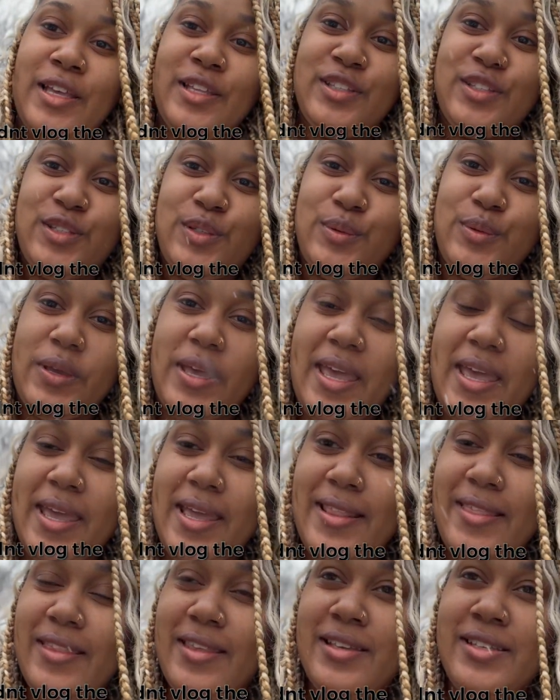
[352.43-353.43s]
to
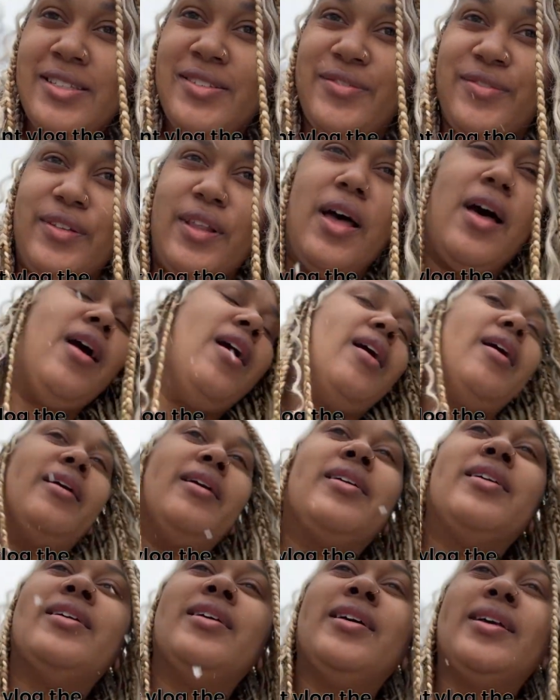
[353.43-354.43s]
end this
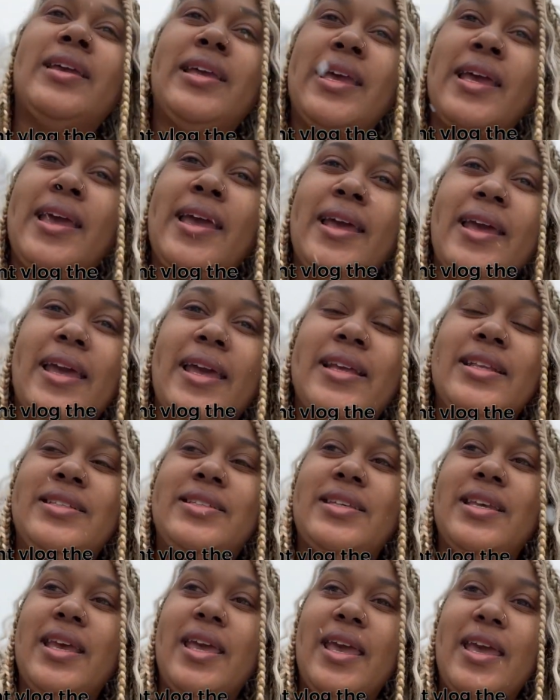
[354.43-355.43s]
vlog and
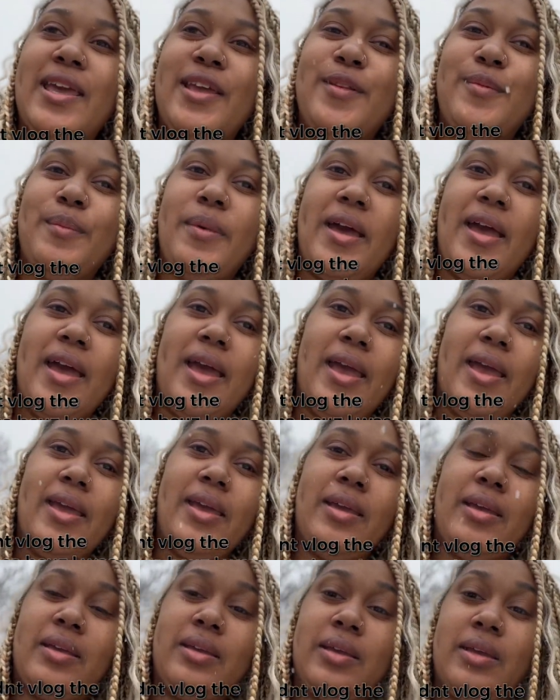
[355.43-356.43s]
to end my
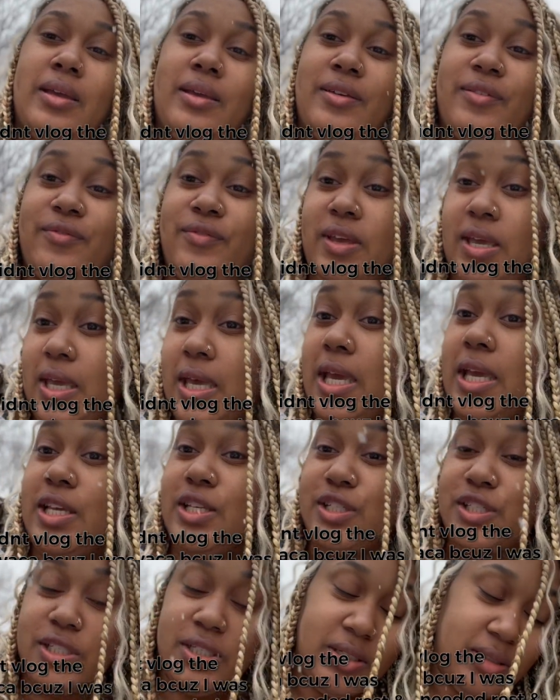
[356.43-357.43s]

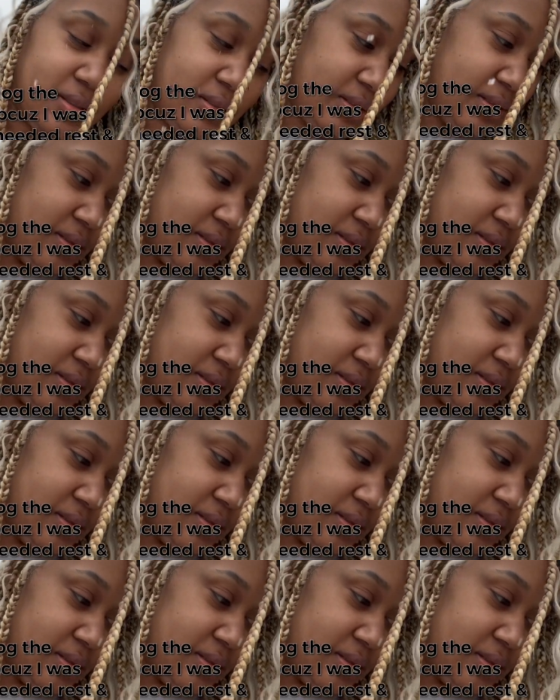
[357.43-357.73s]
vacation,